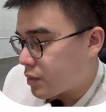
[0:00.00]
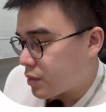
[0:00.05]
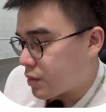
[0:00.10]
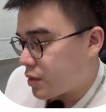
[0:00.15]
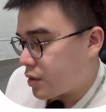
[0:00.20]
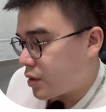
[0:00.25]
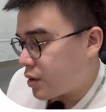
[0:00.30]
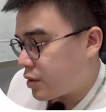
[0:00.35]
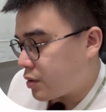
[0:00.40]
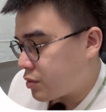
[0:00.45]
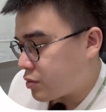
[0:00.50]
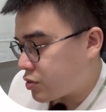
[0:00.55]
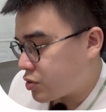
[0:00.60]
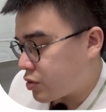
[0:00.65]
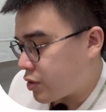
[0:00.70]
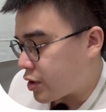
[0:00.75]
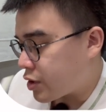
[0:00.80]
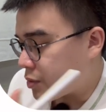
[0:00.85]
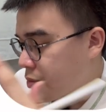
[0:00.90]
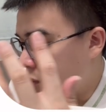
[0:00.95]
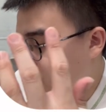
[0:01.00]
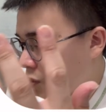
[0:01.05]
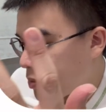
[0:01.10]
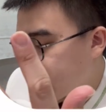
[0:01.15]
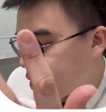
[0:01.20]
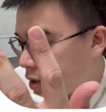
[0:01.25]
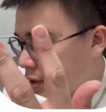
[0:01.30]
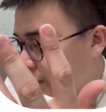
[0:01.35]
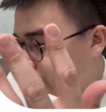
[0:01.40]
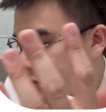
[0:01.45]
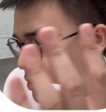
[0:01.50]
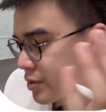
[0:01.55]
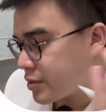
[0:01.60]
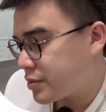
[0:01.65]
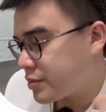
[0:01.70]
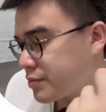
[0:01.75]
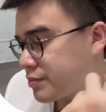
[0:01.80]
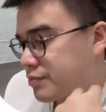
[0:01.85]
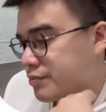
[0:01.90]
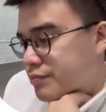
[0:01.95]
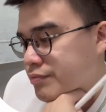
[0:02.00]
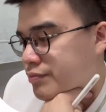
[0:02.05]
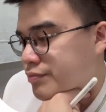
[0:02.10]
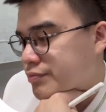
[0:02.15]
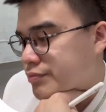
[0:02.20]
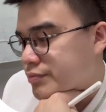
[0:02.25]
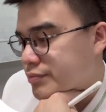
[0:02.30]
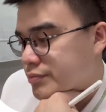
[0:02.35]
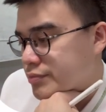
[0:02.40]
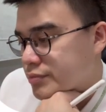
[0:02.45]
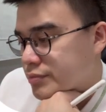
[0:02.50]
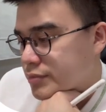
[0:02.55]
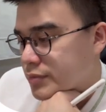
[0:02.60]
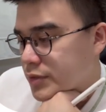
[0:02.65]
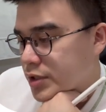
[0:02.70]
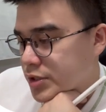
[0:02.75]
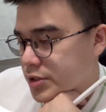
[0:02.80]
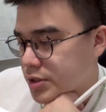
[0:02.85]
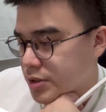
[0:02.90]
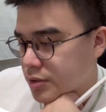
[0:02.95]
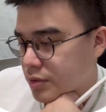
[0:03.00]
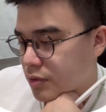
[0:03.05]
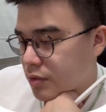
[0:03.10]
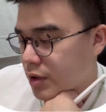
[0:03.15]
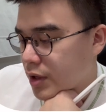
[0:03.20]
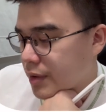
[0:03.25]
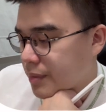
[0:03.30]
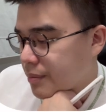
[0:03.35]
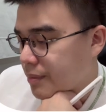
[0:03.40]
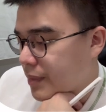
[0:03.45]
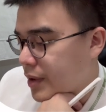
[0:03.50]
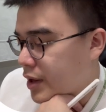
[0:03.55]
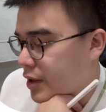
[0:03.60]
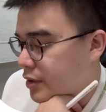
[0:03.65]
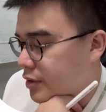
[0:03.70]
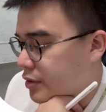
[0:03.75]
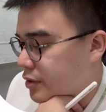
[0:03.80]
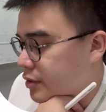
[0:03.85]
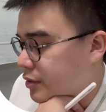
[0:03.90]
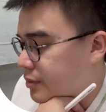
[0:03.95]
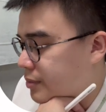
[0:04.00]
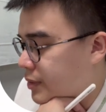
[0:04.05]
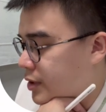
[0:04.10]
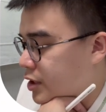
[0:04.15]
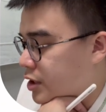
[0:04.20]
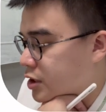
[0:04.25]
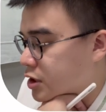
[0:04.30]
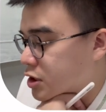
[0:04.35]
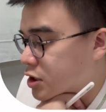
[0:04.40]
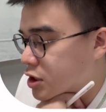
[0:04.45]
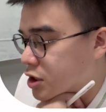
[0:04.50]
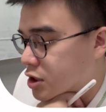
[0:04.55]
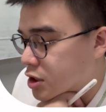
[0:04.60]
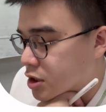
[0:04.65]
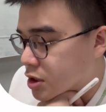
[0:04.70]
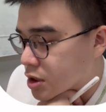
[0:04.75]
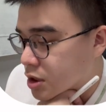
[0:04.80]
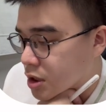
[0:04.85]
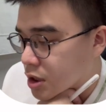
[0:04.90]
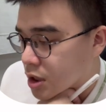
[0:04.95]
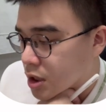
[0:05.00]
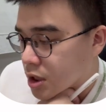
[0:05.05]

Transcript: Okay, so at the moment, doesn't quite matter much.